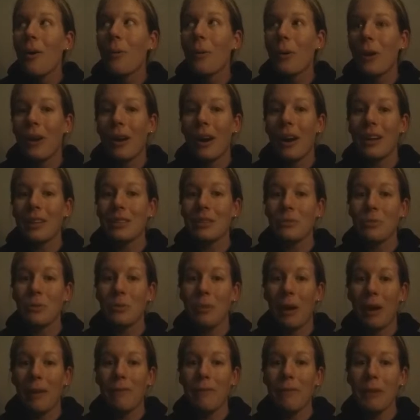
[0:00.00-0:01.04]
Whereas with
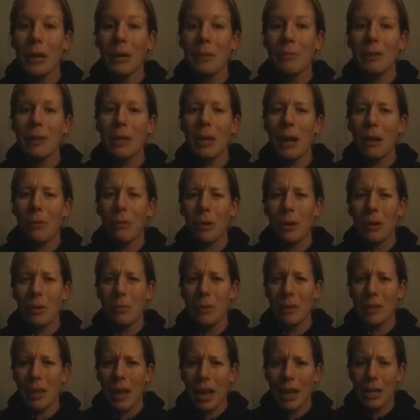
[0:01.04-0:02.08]
my family, I want to
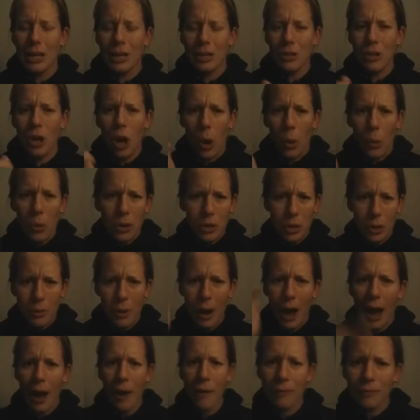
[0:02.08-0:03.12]
be like, no,
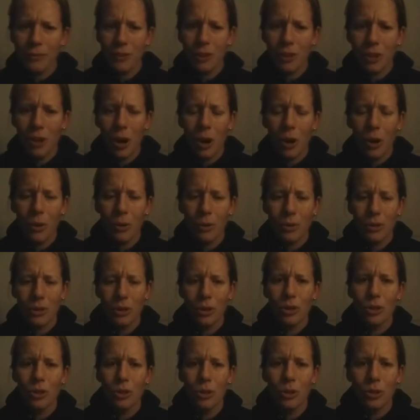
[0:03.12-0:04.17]
you have to go
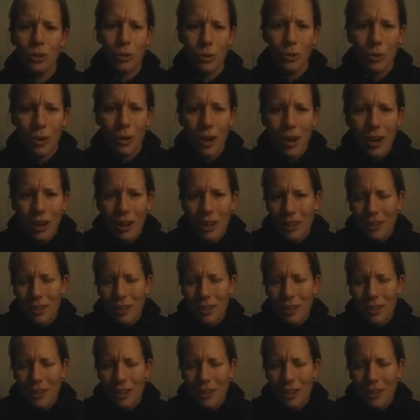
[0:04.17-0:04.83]
to